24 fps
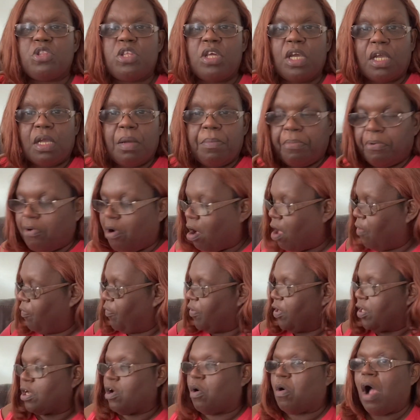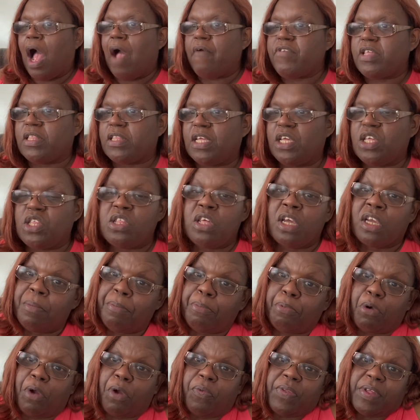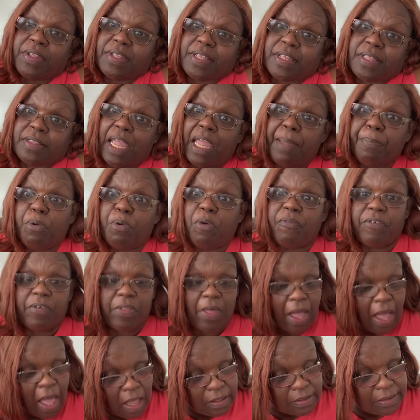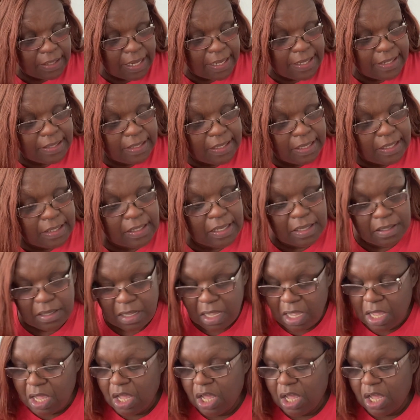chicken broth. You know, obviously chicken broth is a staple for the holiday season.